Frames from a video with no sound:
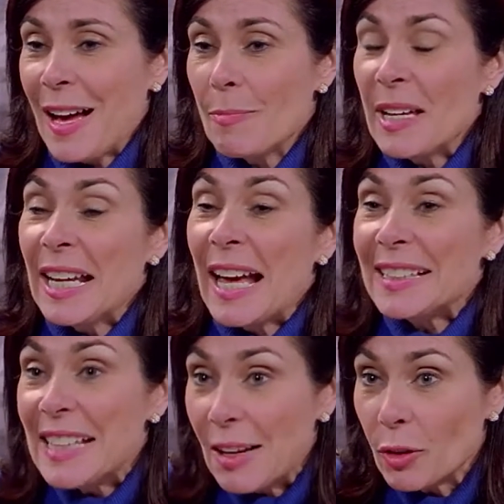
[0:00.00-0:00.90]
It had
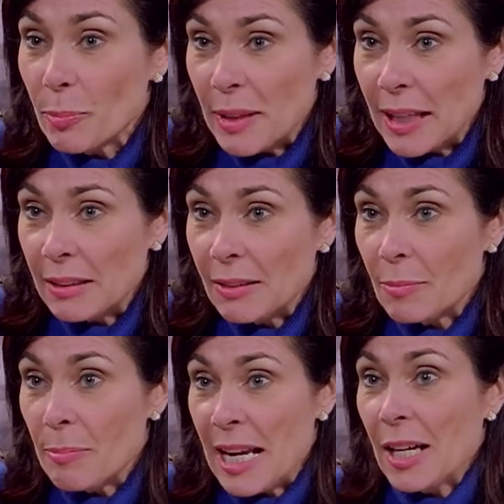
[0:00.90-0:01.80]
never been
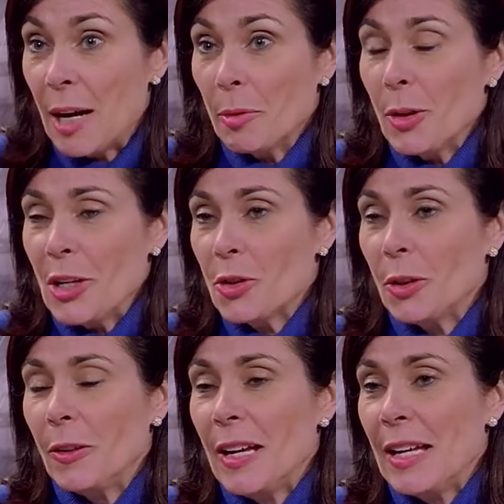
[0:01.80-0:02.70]
made
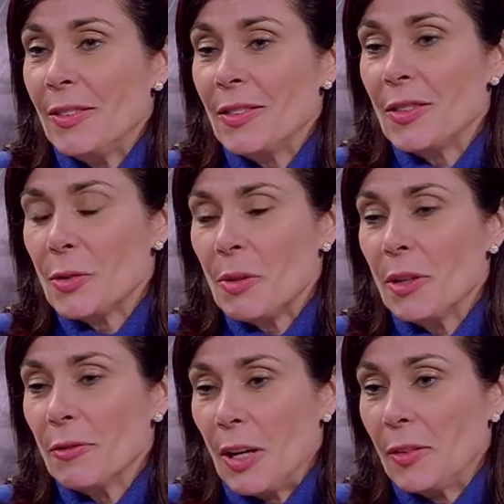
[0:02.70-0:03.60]
operational, and the
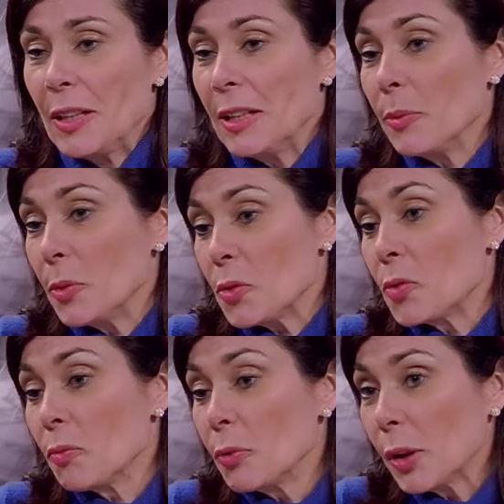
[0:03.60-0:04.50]
speaker felt that it
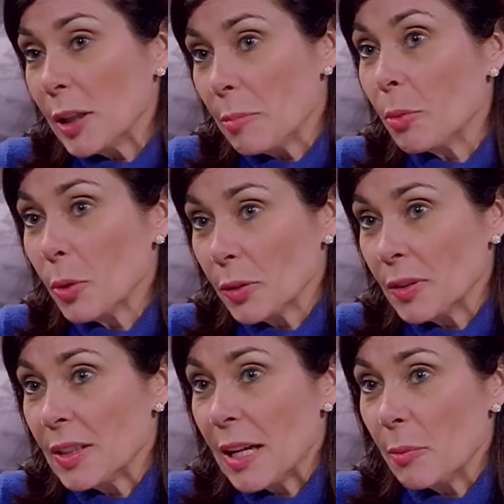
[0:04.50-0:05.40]
was really
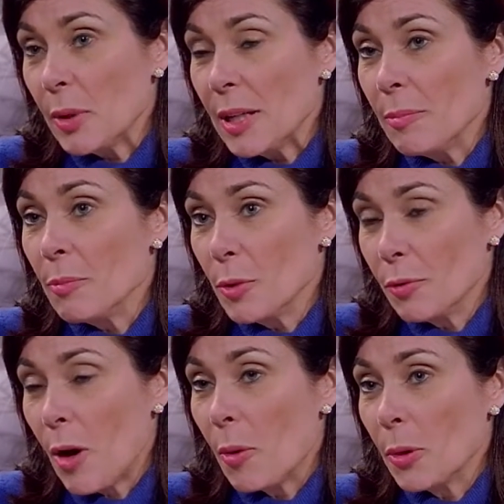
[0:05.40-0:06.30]
important that we move
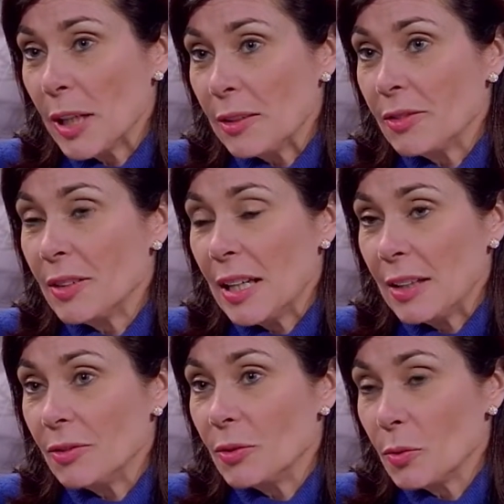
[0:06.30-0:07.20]
forward
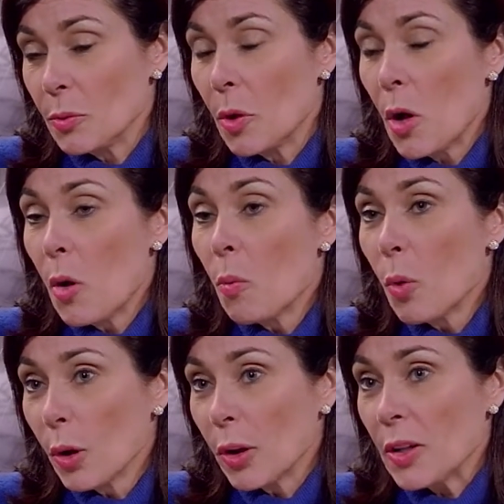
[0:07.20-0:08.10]
and
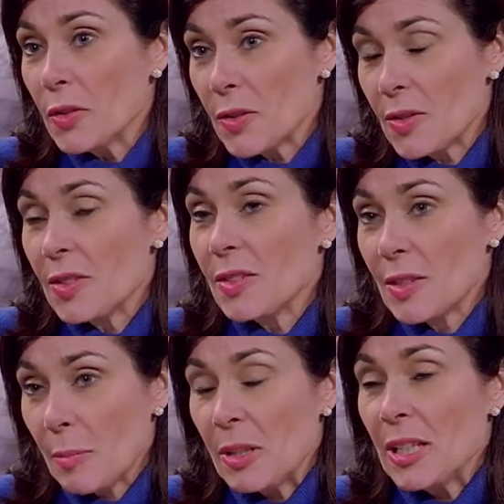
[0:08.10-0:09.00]
work on
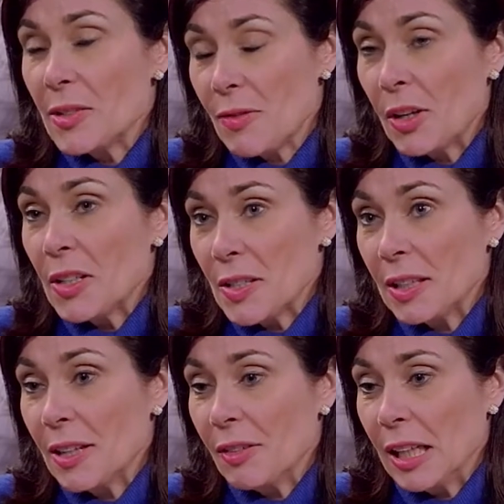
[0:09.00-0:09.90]
some of these very
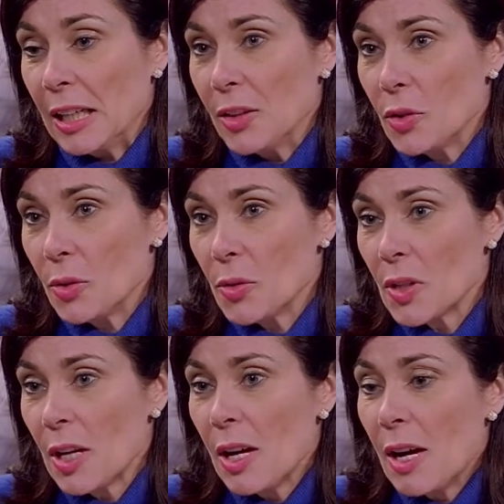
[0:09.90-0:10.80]
significant issues.
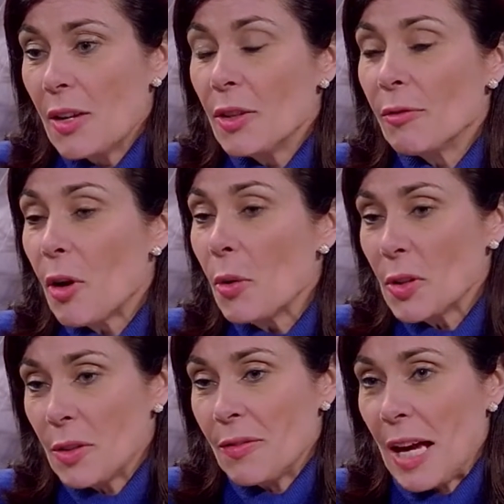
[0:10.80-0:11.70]
The
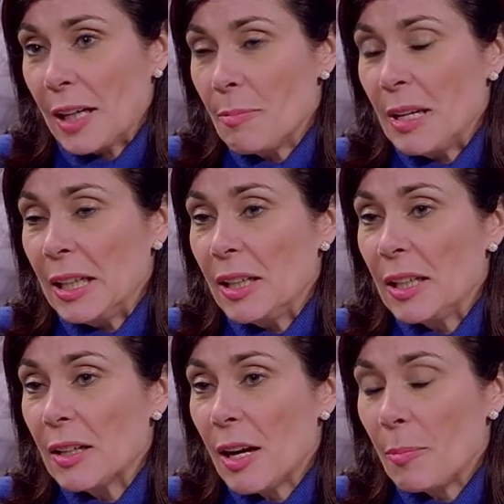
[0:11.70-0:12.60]
focus of that committee
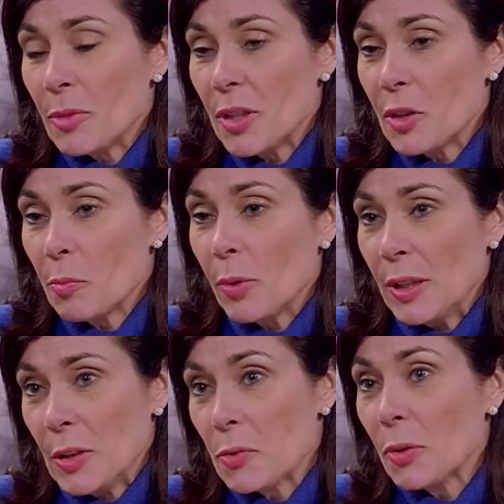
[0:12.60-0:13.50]
up to this point
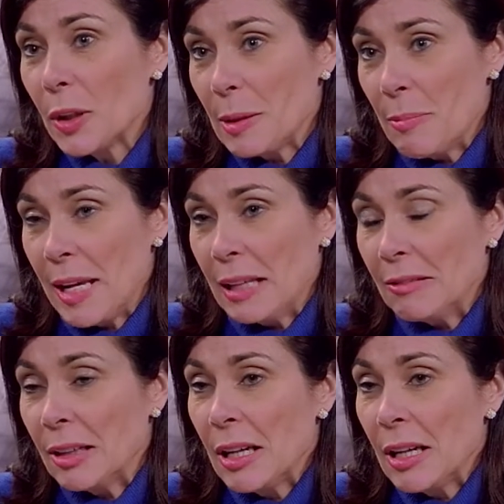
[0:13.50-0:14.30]
has really been